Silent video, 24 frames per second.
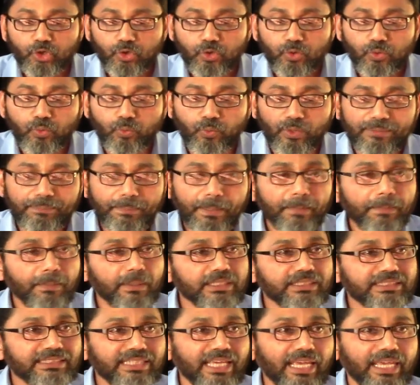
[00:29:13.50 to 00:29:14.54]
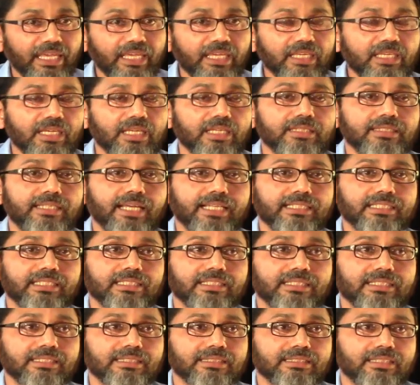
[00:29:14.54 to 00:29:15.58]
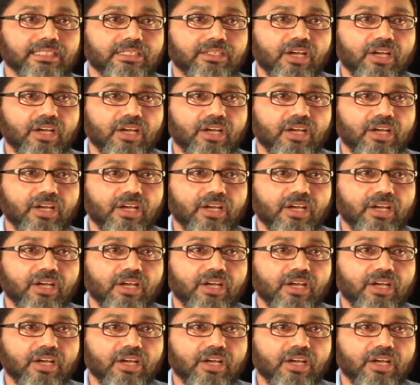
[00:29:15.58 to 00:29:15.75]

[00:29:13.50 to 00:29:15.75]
So when people say that